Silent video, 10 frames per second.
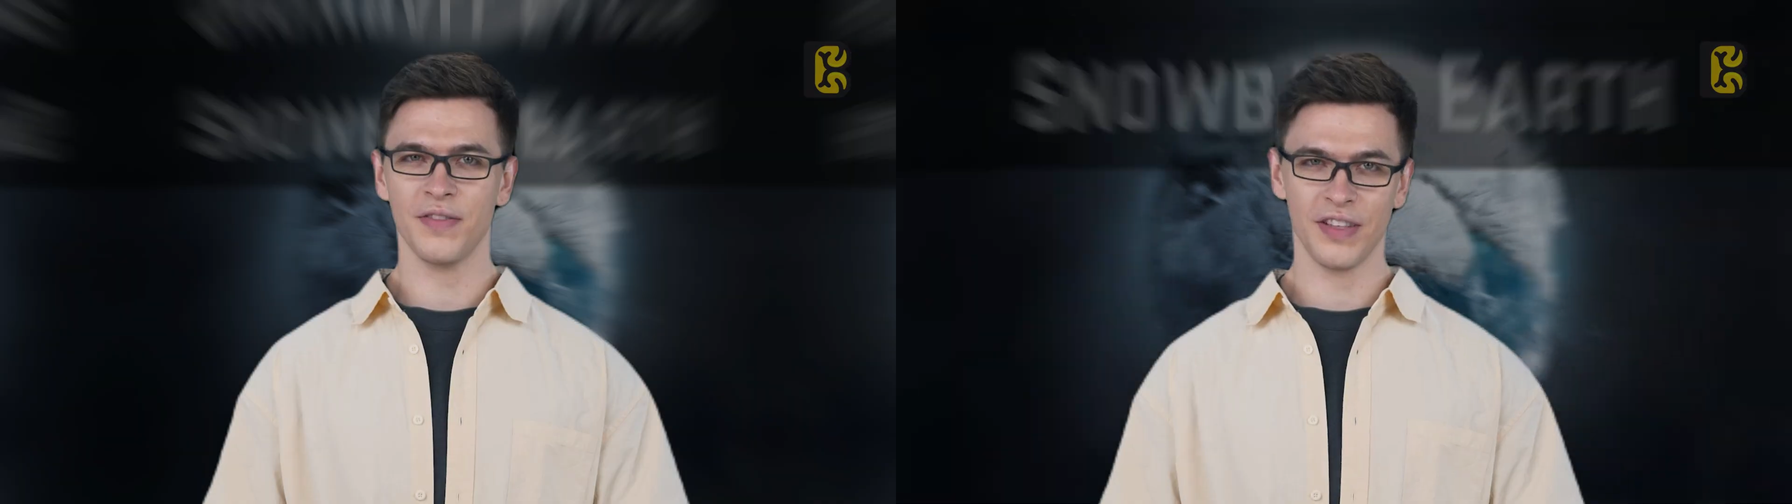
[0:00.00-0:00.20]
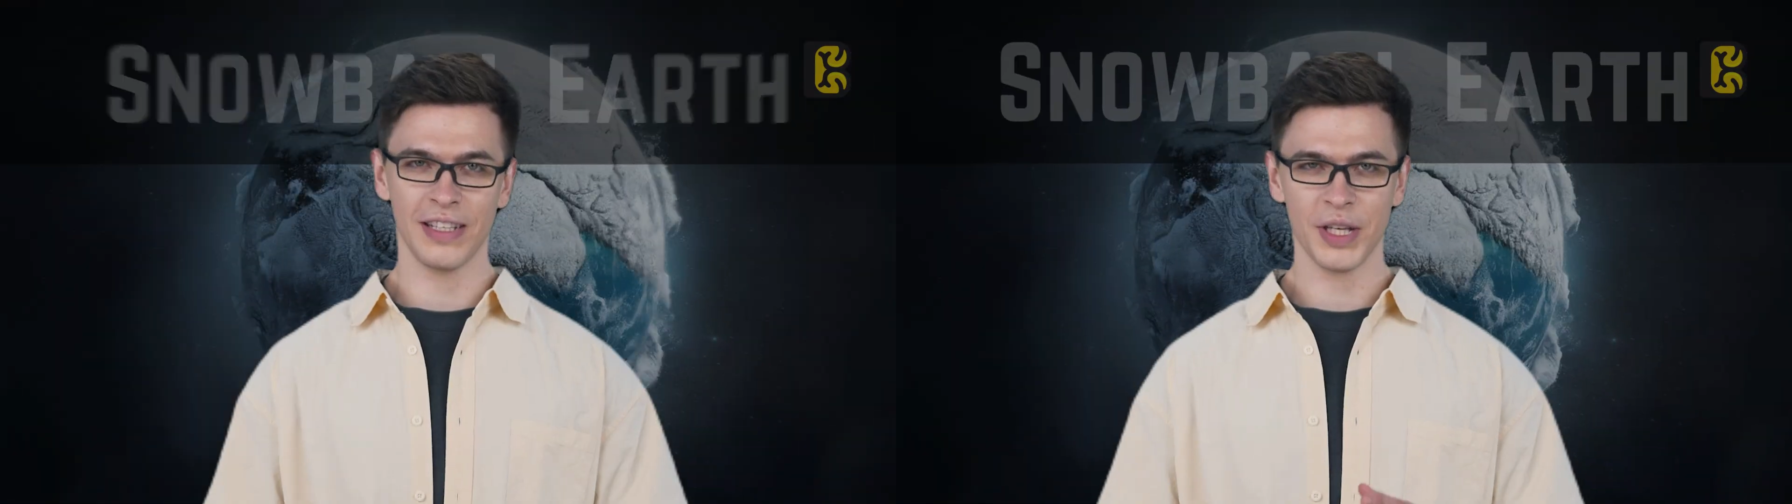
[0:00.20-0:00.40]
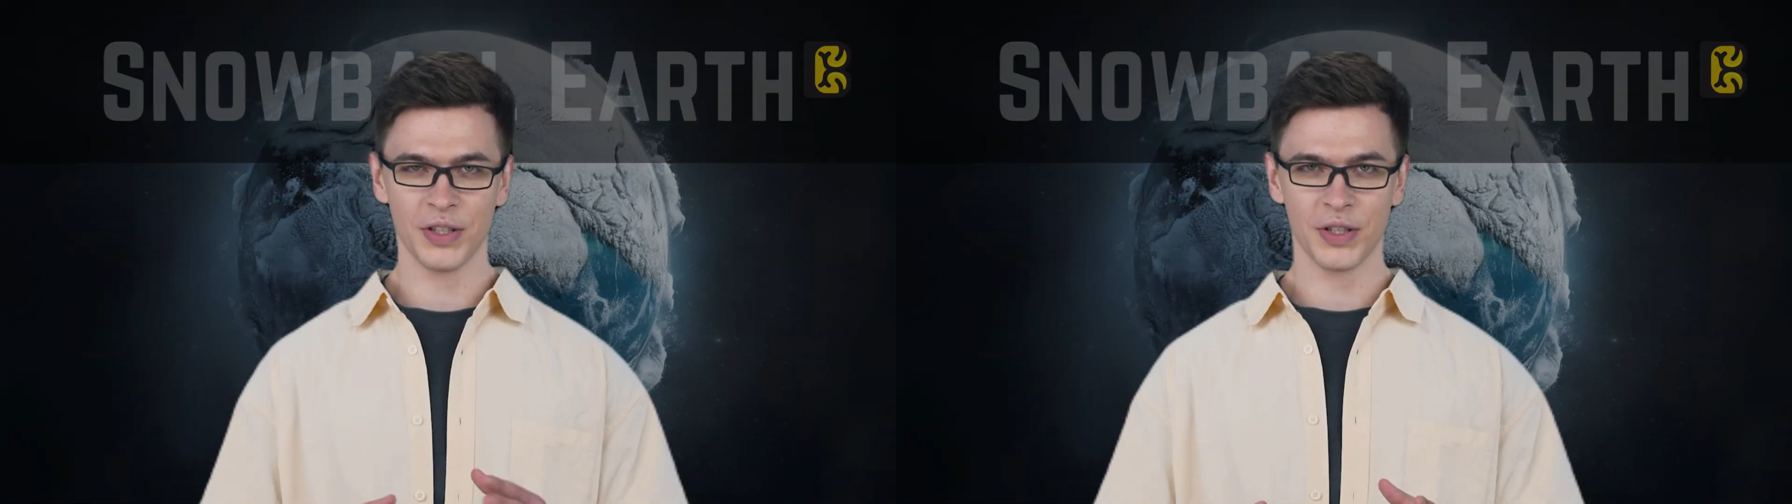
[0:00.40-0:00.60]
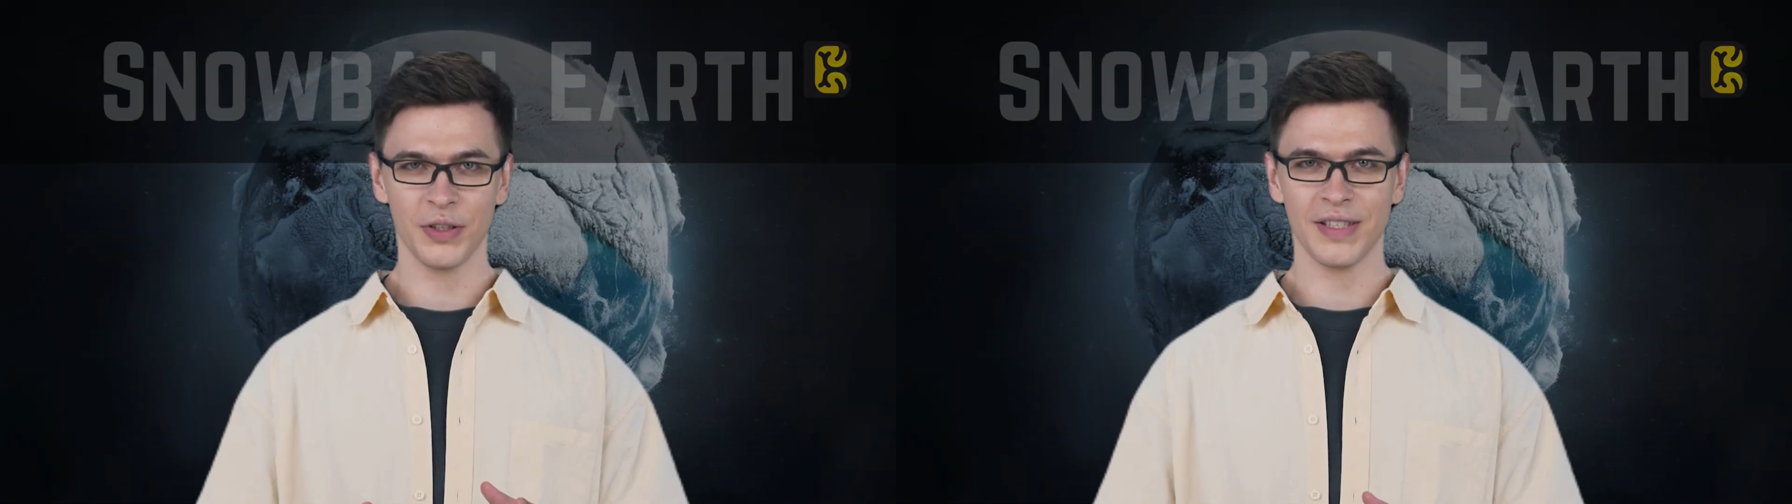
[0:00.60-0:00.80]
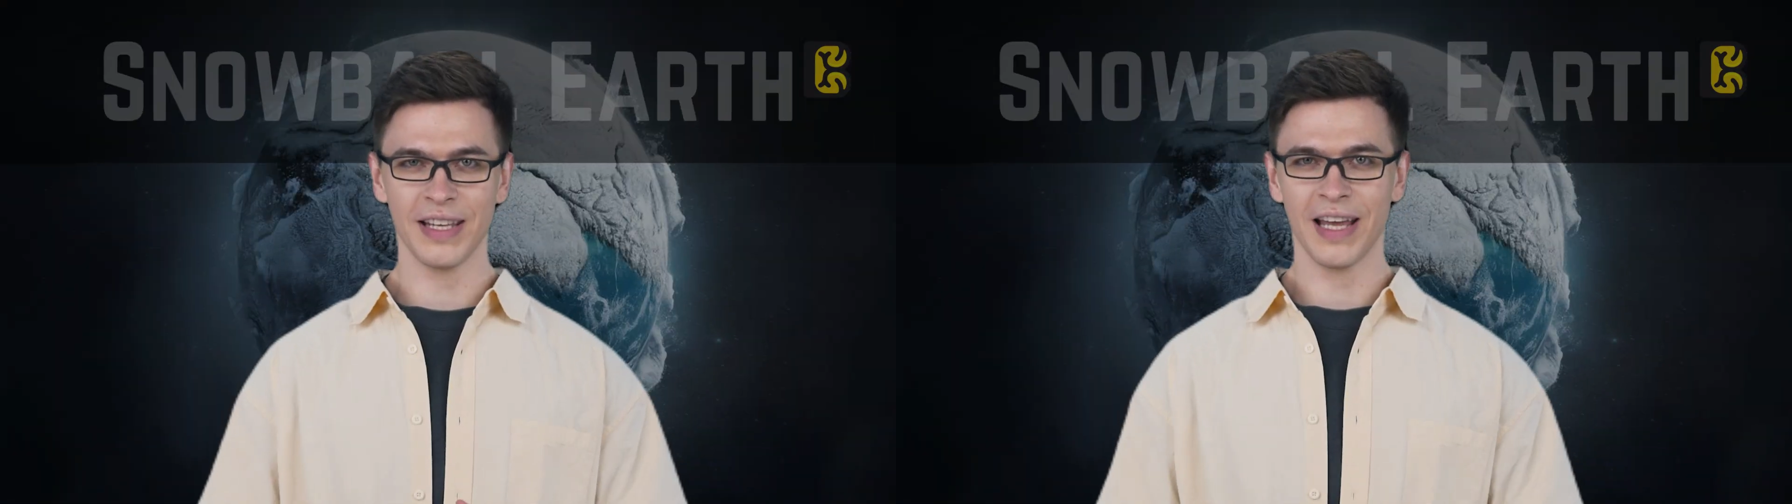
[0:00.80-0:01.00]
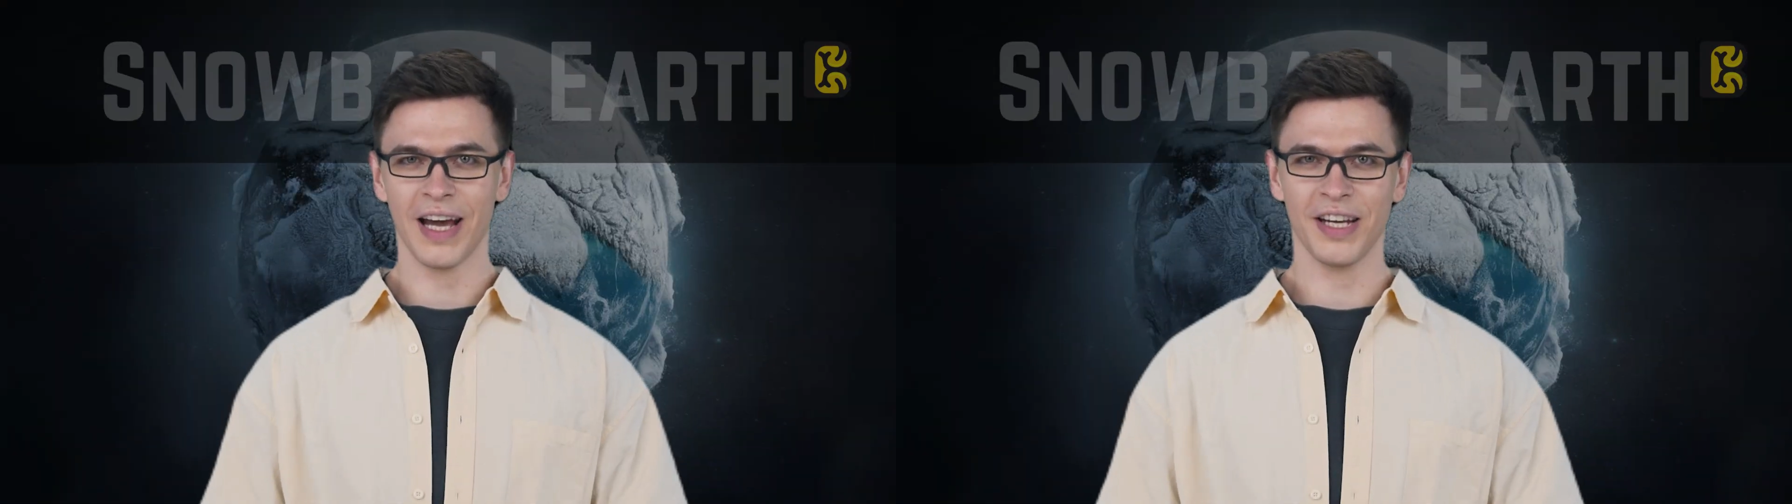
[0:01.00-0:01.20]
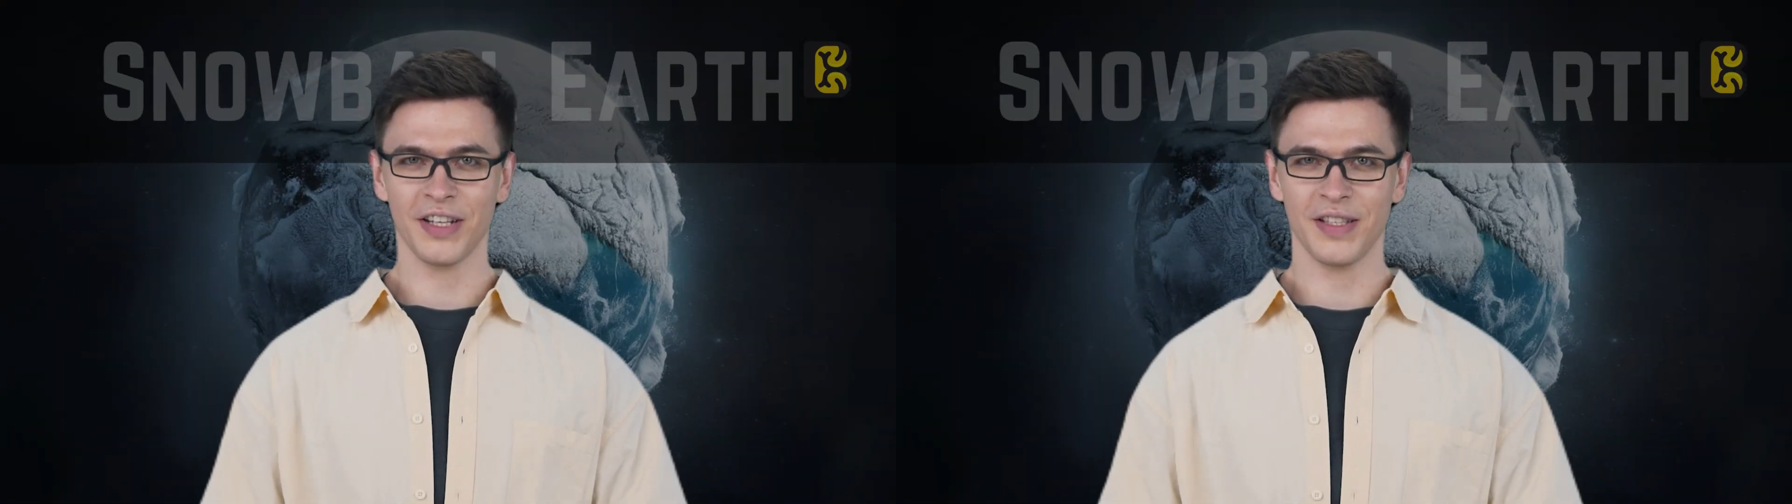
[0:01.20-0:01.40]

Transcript: the glaciers at higher